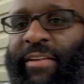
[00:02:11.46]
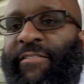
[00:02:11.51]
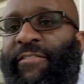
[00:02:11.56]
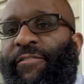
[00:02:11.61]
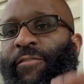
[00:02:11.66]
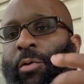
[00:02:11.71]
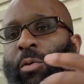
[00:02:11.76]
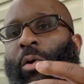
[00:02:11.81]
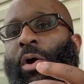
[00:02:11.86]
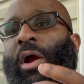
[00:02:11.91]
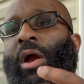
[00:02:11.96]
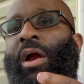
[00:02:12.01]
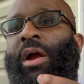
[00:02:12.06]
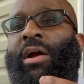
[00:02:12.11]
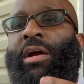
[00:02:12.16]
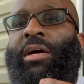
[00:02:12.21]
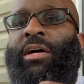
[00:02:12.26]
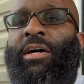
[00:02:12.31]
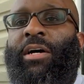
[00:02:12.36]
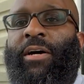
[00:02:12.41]
full
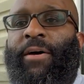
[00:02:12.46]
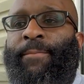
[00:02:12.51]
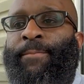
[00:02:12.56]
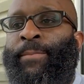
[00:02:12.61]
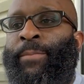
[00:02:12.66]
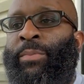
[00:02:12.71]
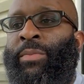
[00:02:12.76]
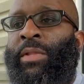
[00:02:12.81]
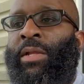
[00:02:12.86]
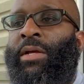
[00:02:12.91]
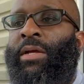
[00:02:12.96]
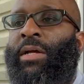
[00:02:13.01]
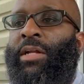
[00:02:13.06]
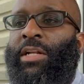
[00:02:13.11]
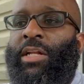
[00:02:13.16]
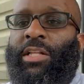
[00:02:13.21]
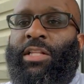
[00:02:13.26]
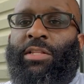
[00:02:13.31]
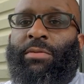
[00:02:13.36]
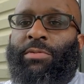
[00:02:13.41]
haircut,
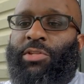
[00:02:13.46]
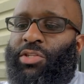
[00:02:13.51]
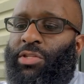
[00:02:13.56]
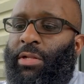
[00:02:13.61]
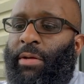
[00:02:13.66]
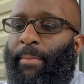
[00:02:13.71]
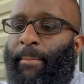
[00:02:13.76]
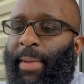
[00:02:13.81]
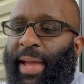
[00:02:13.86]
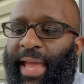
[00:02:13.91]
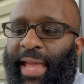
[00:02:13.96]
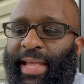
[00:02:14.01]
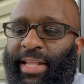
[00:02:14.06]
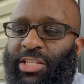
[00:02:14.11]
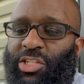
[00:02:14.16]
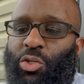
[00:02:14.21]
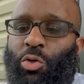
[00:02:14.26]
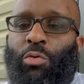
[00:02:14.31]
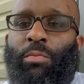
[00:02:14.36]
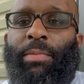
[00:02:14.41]
the, the main
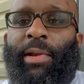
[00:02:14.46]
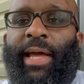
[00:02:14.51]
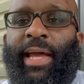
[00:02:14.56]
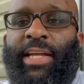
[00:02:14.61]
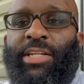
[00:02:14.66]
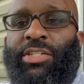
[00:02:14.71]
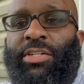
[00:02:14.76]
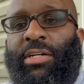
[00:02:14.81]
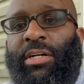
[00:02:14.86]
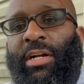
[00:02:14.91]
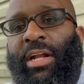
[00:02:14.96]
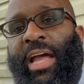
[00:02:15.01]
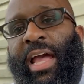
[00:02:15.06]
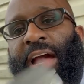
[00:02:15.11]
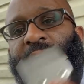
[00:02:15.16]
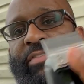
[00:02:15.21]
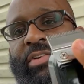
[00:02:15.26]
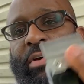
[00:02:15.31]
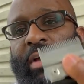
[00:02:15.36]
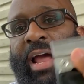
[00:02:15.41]
two blades you're gonna
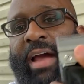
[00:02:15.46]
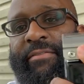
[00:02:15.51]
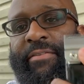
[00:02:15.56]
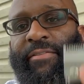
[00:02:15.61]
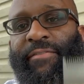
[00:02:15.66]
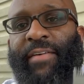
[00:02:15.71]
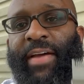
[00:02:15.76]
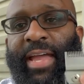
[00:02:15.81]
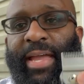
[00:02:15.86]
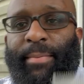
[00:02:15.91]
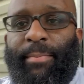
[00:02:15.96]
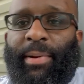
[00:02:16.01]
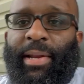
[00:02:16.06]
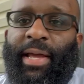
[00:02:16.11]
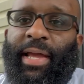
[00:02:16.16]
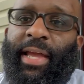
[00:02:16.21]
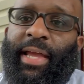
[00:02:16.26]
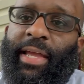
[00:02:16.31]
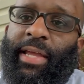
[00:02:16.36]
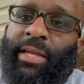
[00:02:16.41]
have, you're gonna have a fade
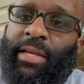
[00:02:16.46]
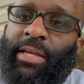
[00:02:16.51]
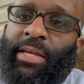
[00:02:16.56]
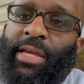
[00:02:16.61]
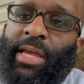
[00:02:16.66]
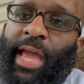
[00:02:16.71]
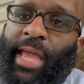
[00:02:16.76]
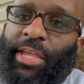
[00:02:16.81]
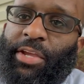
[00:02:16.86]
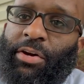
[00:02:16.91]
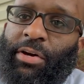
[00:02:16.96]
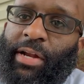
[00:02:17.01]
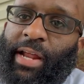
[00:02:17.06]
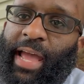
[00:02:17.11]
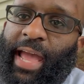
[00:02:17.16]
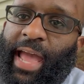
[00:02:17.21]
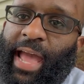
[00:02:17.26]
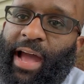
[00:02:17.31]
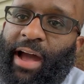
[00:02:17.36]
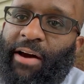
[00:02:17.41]
blade and you're gonna
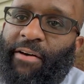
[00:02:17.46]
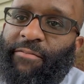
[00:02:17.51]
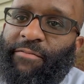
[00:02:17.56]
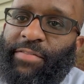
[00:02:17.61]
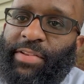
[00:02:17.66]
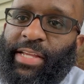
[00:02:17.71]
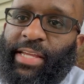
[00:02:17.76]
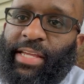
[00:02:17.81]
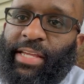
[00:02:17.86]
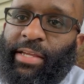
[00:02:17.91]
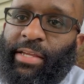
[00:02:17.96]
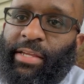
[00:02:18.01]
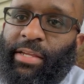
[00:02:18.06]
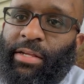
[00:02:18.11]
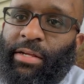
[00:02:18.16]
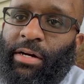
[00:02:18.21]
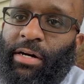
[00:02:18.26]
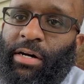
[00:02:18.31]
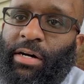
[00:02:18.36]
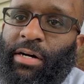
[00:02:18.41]
have the
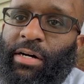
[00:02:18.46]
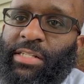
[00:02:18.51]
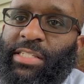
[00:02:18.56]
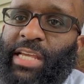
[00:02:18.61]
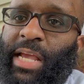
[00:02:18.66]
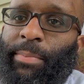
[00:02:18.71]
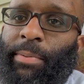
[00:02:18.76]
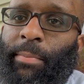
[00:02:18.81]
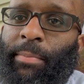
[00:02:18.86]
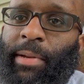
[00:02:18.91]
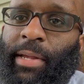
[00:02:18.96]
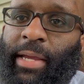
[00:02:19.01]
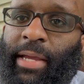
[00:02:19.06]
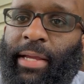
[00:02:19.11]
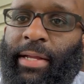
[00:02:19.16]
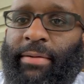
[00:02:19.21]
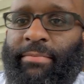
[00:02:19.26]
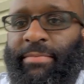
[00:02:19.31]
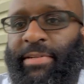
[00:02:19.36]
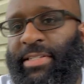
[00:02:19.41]
uh, taper blade.
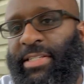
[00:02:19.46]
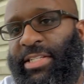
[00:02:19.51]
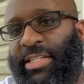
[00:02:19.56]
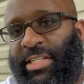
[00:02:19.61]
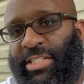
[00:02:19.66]
This is a